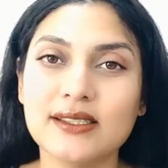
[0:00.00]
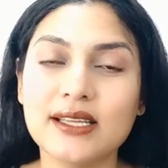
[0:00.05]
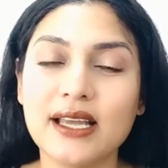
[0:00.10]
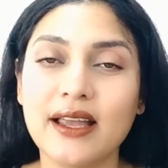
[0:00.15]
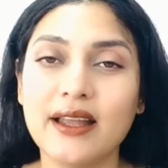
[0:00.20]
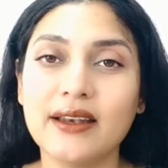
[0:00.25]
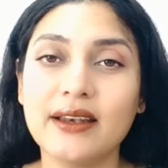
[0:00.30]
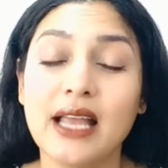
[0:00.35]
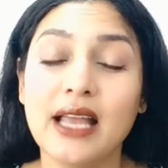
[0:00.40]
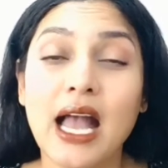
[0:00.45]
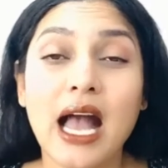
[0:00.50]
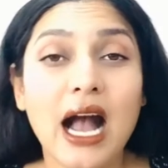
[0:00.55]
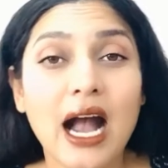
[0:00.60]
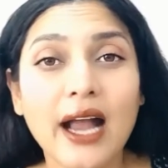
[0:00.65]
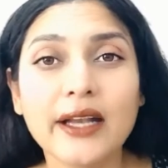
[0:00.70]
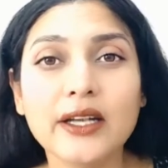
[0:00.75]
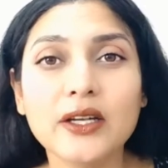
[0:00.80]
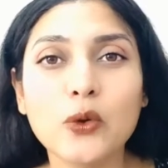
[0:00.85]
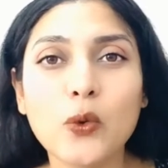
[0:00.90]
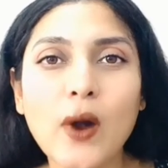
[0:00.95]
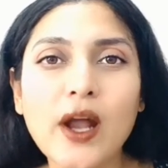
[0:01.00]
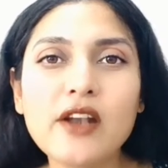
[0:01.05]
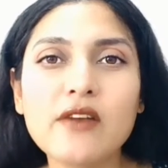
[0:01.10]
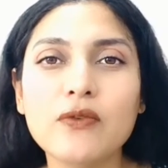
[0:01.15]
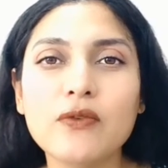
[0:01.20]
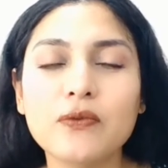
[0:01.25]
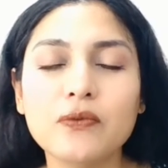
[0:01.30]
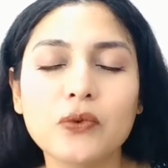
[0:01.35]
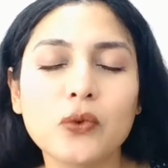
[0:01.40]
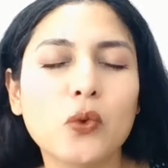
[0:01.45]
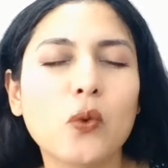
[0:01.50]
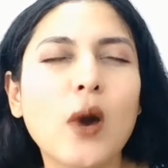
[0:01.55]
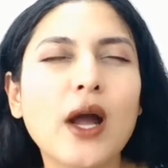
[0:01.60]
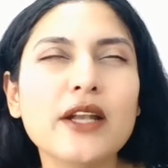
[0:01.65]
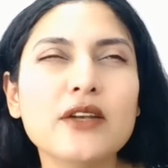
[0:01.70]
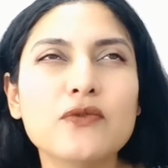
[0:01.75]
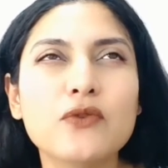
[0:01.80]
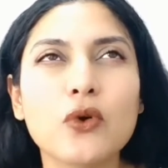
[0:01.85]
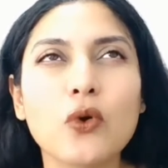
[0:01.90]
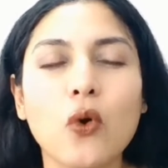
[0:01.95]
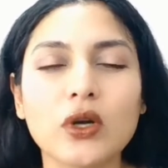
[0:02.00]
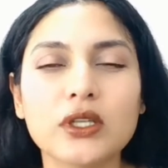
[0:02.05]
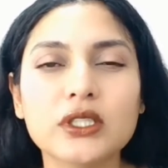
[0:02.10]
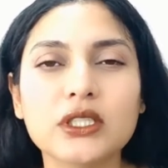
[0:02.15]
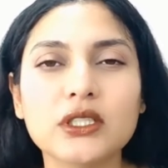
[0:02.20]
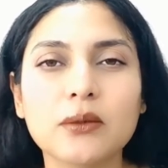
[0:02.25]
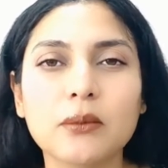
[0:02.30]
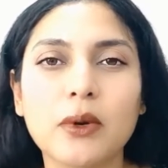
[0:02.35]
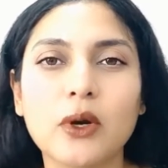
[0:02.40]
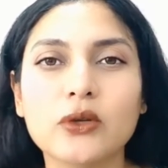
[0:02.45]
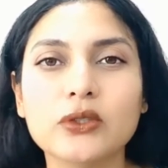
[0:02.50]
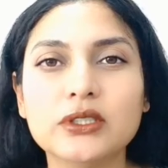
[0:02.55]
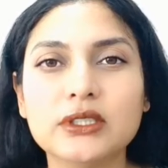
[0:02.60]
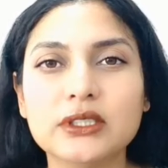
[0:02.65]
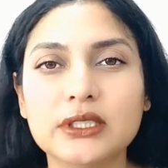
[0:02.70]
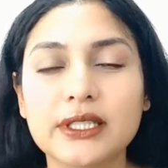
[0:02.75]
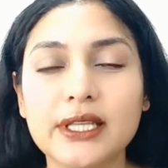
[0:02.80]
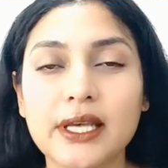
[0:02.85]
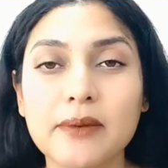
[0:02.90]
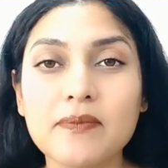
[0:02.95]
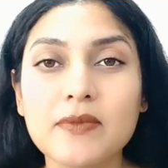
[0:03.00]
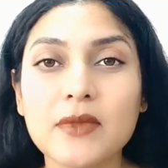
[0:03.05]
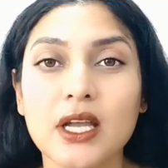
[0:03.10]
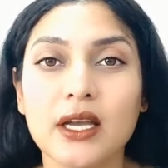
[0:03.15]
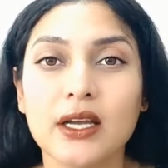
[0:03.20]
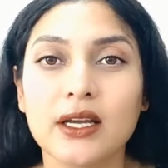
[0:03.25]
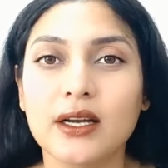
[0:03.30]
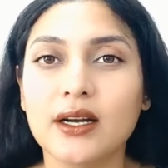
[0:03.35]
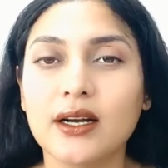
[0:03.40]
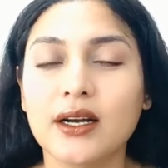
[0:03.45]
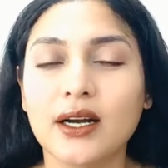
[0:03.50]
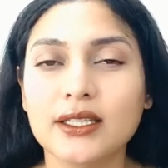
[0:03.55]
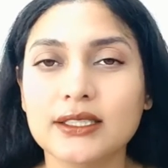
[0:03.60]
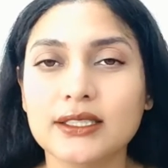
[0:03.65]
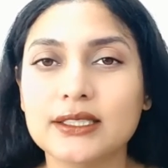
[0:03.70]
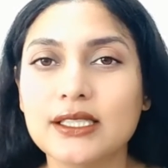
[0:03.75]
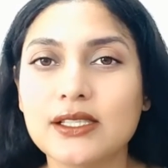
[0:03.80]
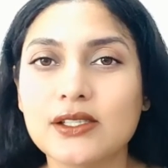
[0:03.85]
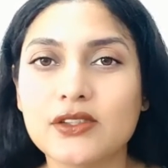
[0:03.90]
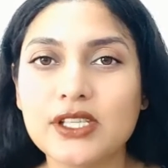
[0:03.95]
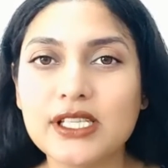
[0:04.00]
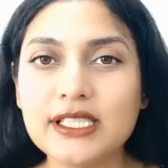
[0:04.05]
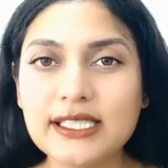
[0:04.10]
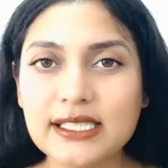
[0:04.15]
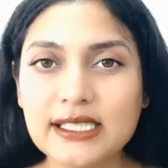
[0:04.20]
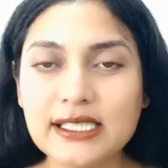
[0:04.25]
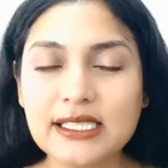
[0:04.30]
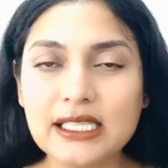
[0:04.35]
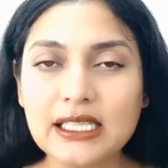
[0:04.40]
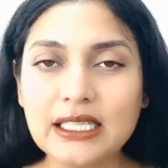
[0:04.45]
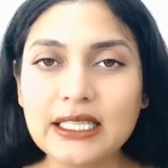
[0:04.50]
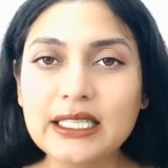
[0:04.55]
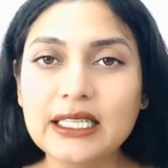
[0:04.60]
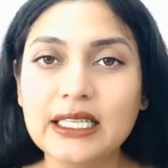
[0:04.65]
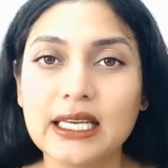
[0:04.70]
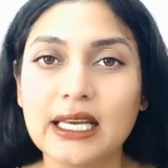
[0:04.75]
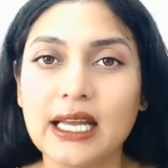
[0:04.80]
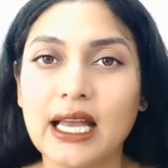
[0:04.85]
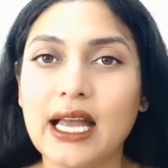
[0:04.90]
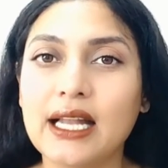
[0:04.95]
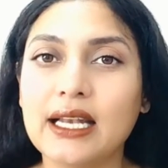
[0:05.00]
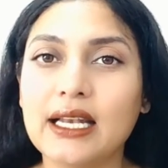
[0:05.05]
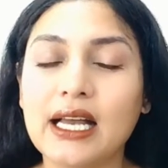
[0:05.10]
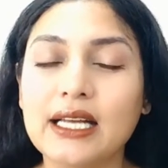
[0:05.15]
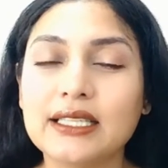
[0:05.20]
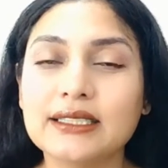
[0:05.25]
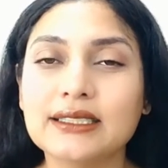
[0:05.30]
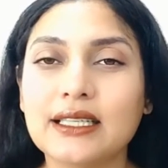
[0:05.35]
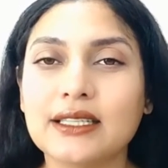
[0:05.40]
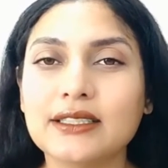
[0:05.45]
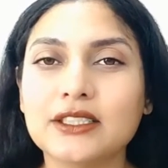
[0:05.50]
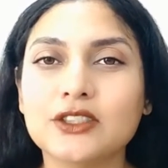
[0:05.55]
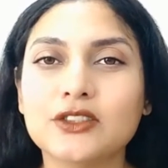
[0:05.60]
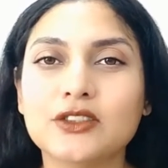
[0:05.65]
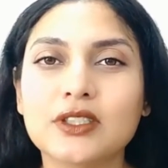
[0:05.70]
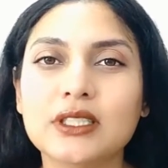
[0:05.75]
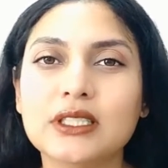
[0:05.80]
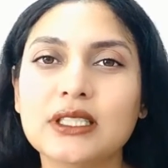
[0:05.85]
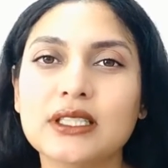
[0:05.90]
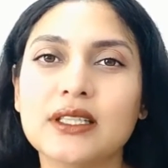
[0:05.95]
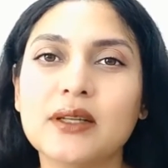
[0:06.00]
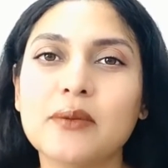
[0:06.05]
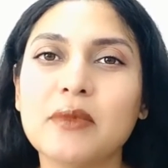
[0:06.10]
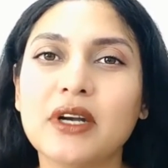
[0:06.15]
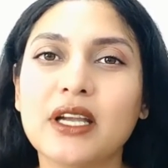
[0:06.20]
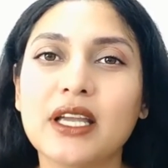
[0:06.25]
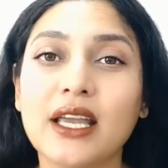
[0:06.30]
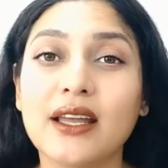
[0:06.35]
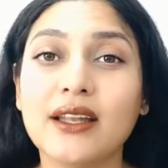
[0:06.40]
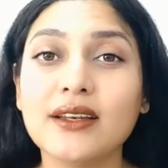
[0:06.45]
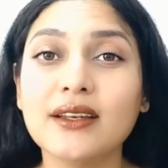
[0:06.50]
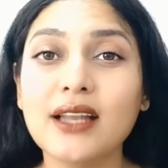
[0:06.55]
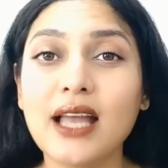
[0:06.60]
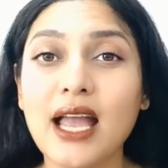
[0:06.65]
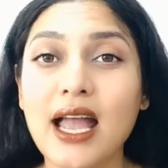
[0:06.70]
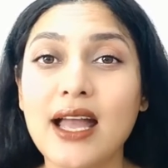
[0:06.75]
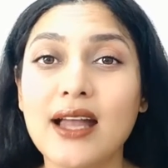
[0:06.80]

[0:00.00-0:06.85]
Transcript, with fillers: And I'd quite quite forgotten about them uh, until recently, and I started reading them again.